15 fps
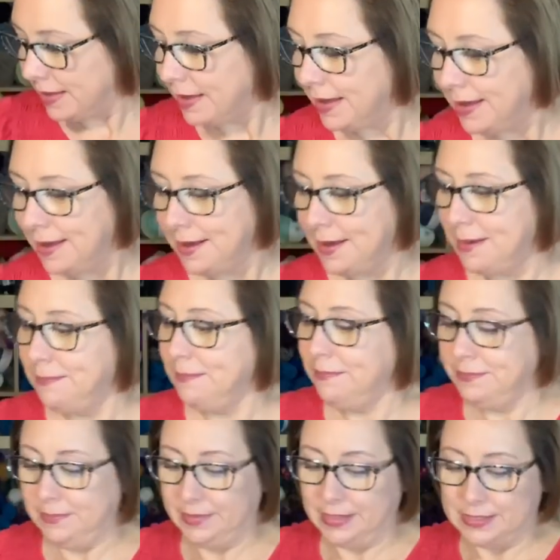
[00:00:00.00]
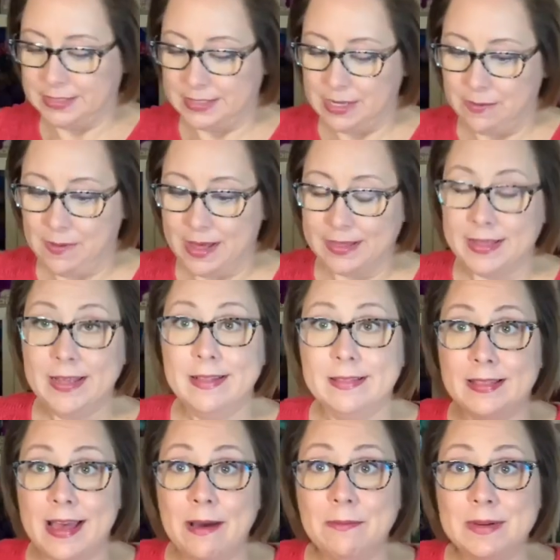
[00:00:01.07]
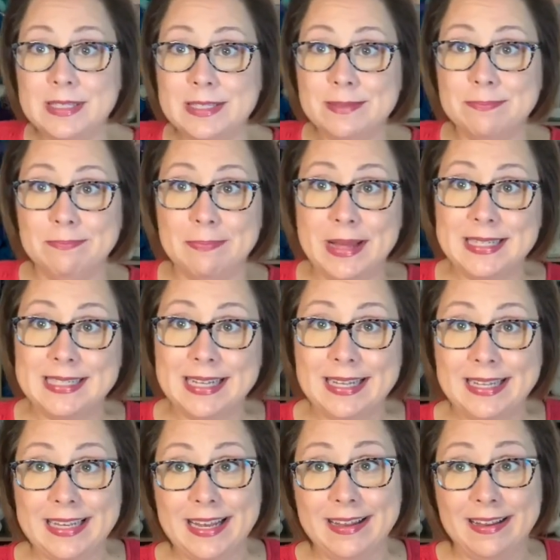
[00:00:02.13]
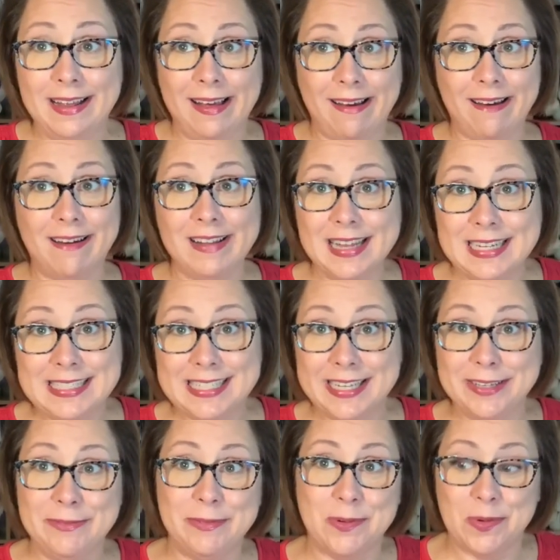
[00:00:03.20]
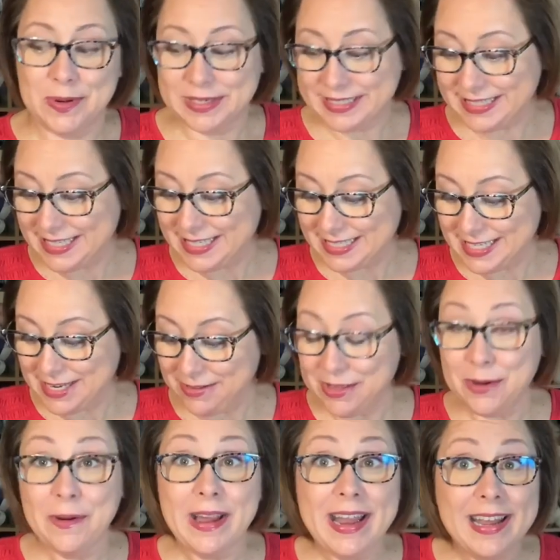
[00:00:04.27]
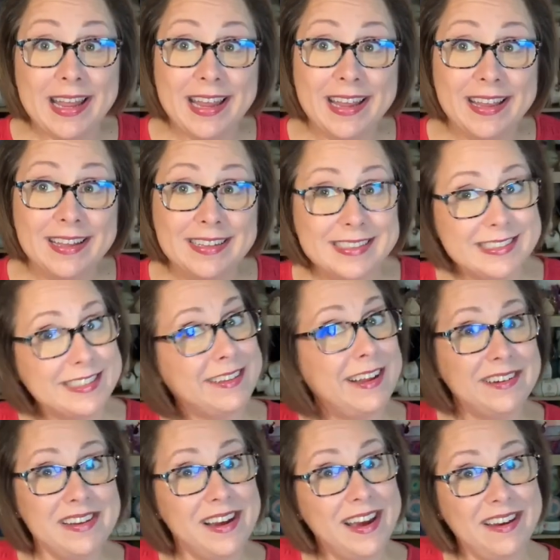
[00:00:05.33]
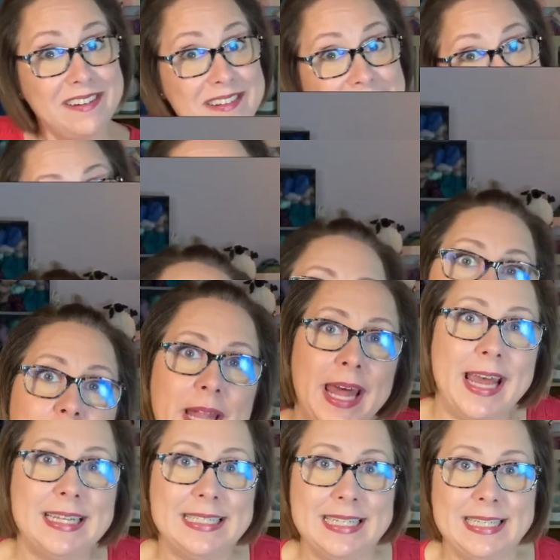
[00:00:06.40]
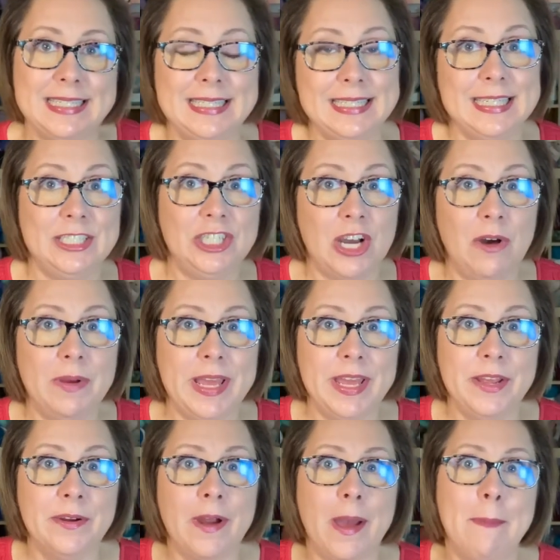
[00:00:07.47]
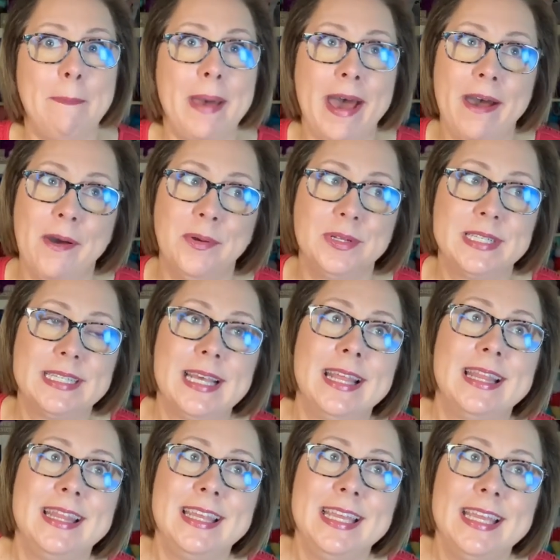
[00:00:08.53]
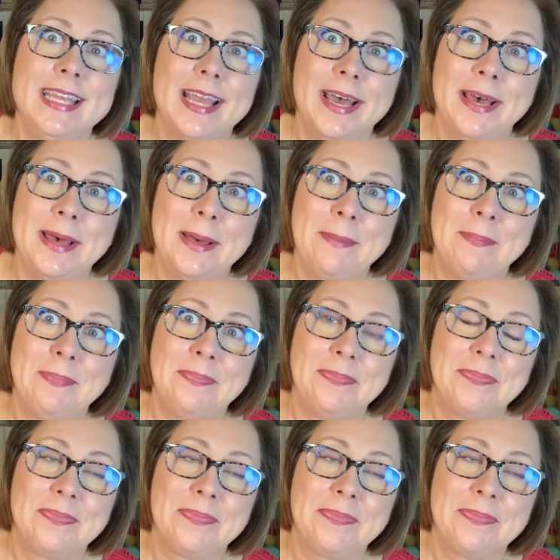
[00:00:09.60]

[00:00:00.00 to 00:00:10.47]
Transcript: Um, so I think that was basically all I did for Season of the Granny. So there you go. Speaking of new glasses, did y'all hear about the um,